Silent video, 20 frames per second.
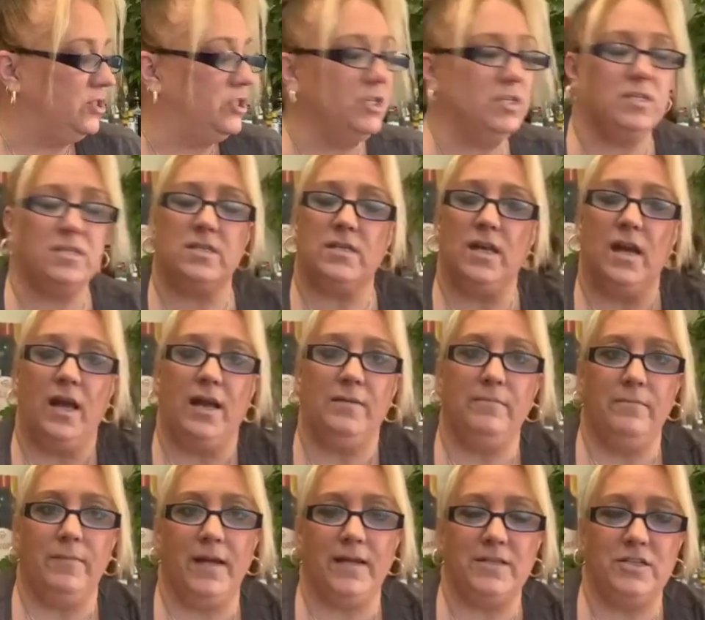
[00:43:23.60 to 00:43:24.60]
just
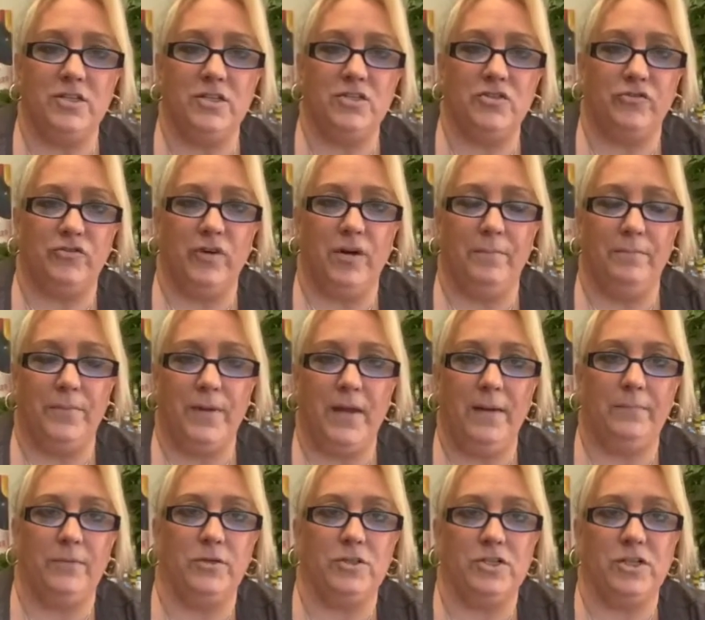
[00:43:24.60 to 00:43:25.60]
got message from
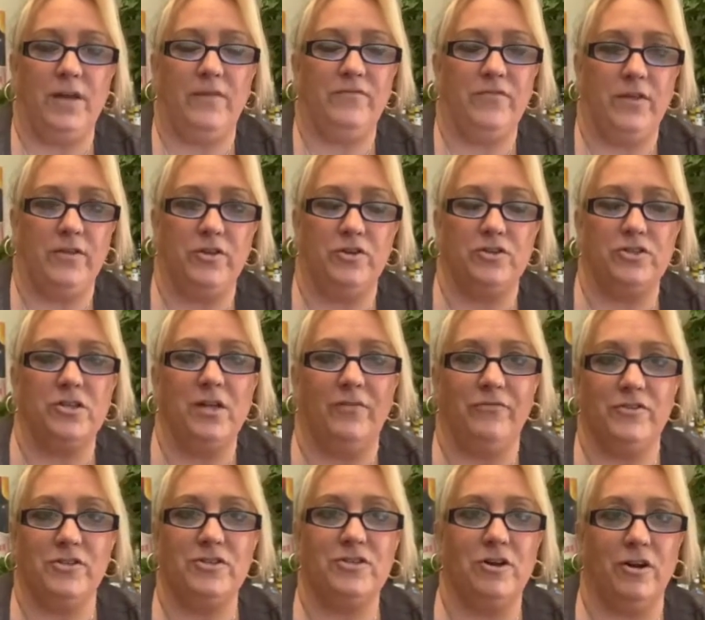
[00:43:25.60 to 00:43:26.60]
Pampered Chef that their
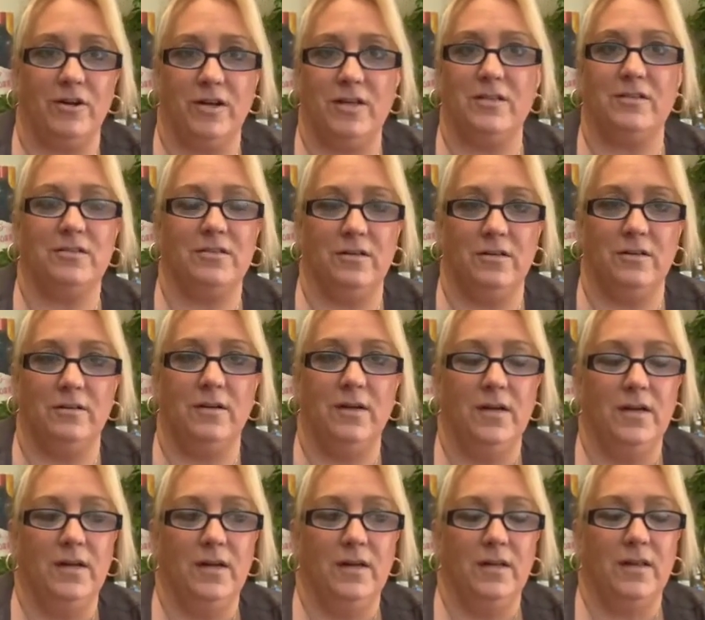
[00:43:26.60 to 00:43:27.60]
stuff is starting to,
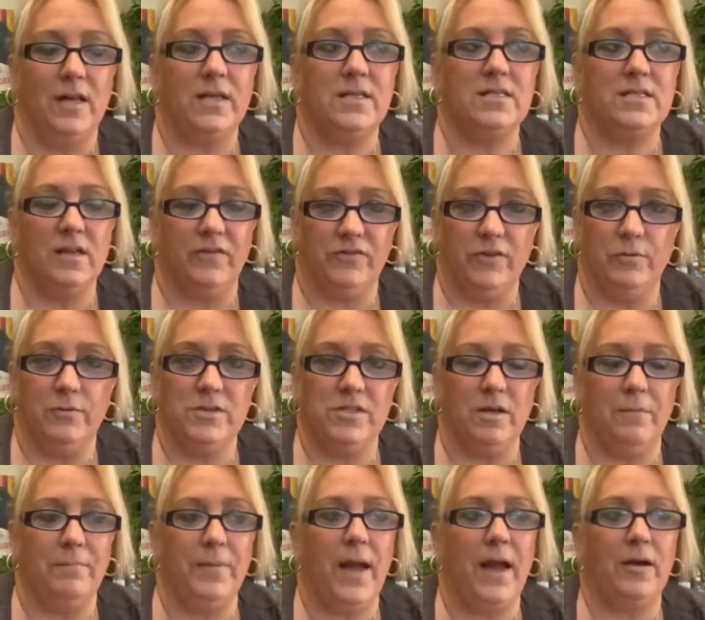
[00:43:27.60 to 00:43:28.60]
like stuff that was
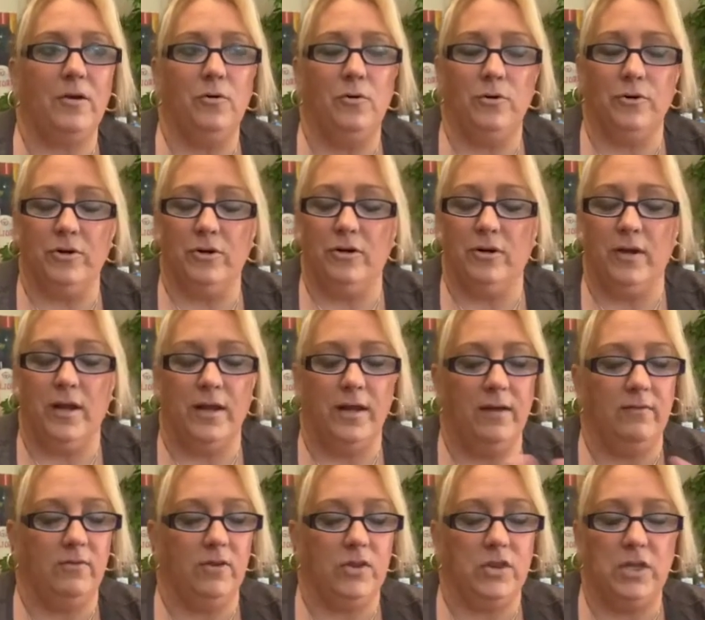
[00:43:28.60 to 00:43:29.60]
on back order and
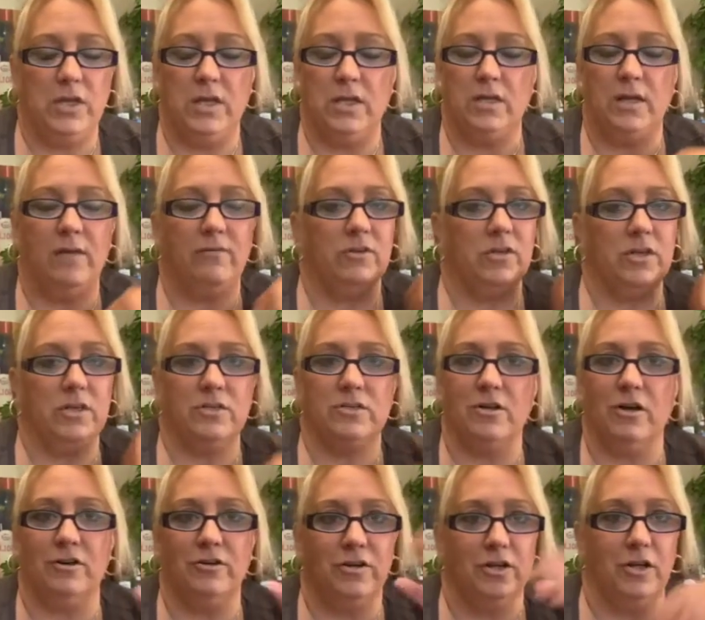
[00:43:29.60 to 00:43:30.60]
everything's
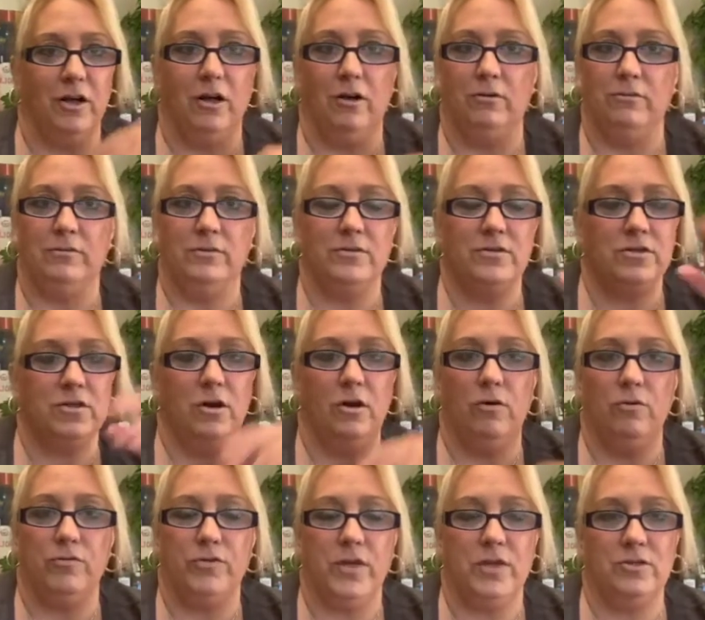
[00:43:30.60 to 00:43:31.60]
starting to go.
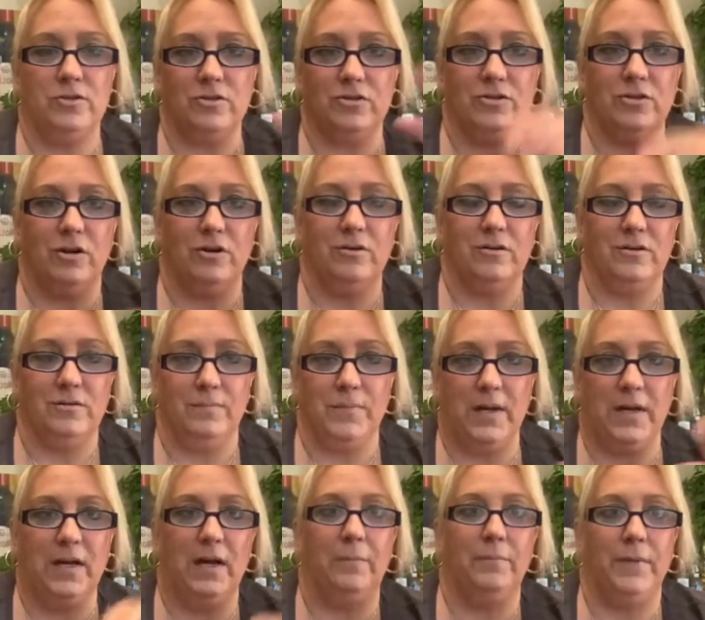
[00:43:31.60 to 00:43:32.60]
So things are starting to
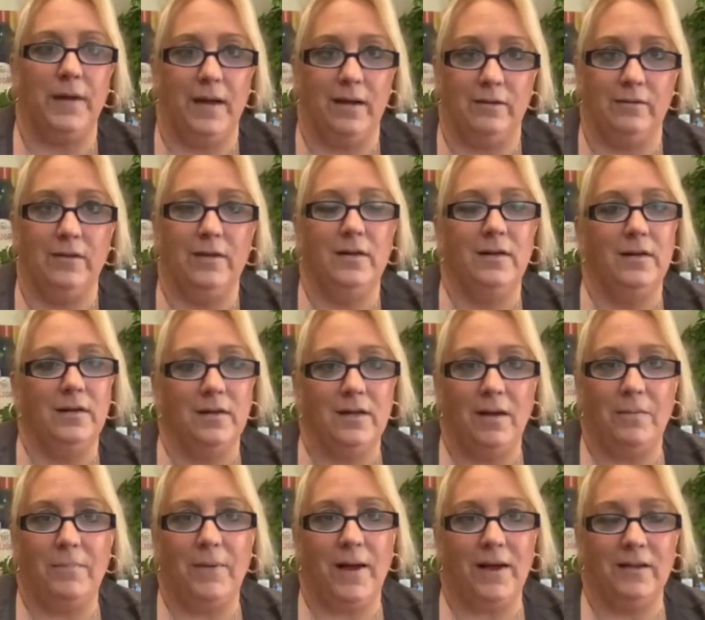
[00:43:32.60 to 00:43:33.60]
pick up now,
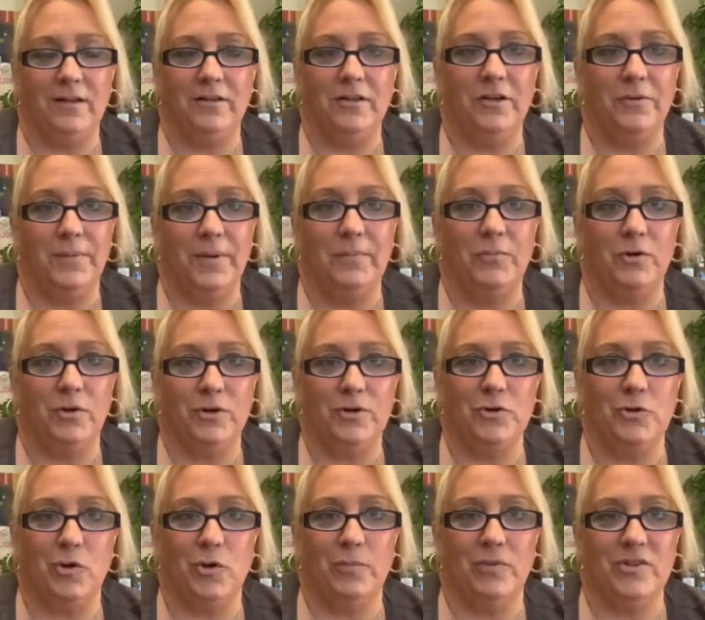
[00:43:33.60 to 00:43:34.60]
get back a little bit more
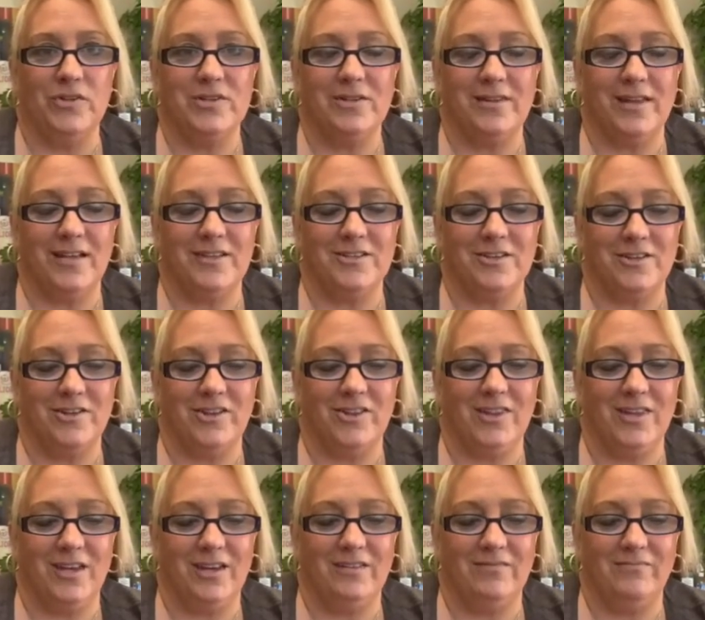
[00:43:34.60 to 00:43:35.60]
to normal. So that's a
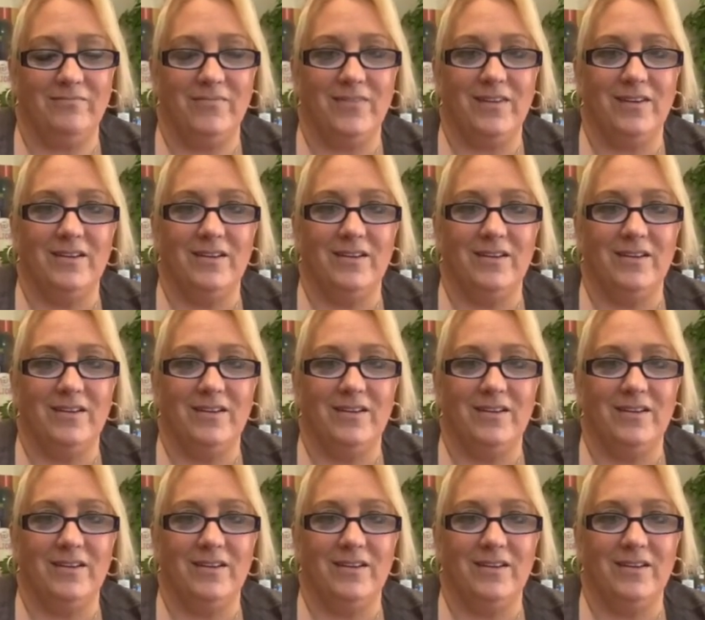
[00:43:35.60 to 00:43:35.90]
good thing.